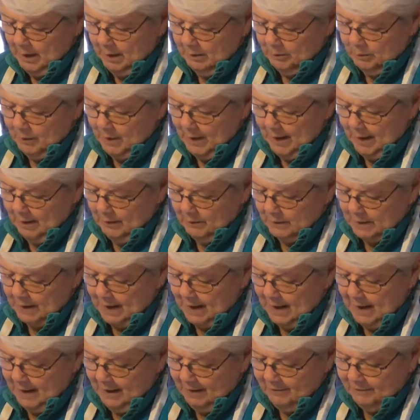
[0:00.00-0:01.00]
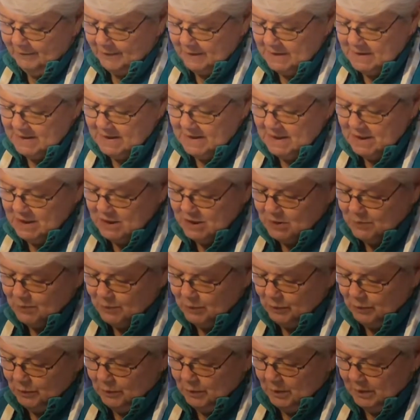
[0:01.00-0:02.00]
around a half a
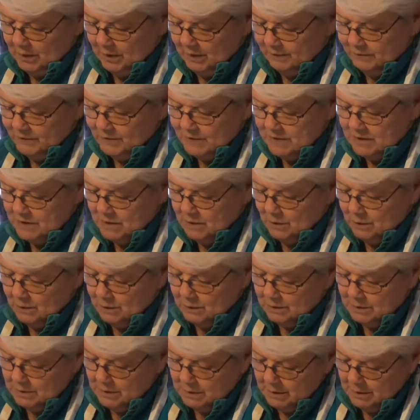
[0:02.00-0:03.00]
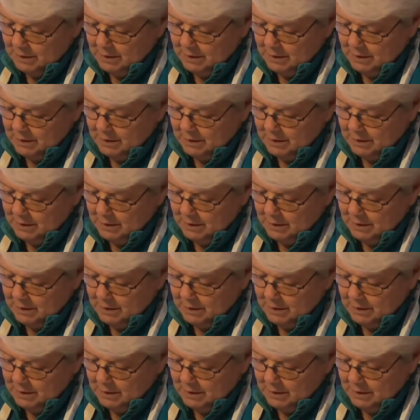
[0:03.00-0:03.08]
teaspoon of salt.